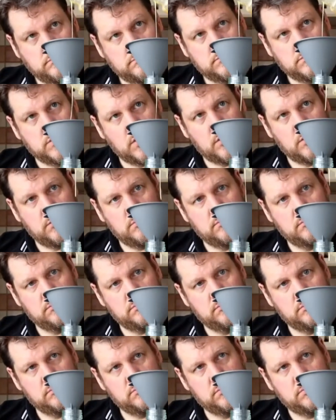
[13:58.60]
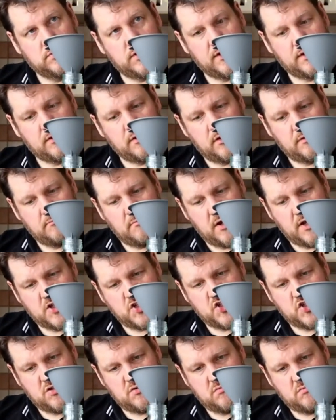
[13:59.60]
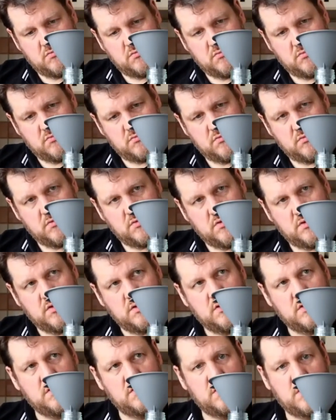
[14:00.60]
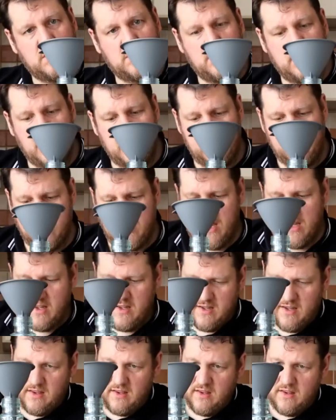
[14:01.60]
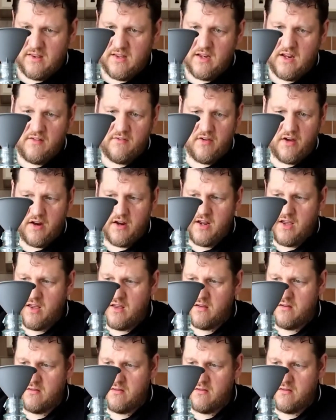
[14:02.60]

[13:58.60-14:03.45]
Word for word: So, that's not much. They really said this is enough honey?